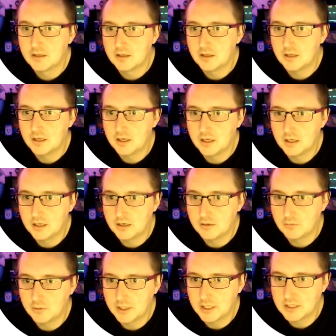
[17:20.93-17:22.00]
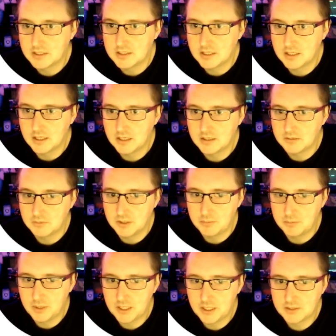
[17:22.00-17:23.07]
And we're going to set that to be
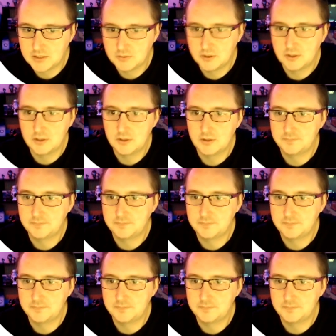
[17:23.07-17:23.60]
password.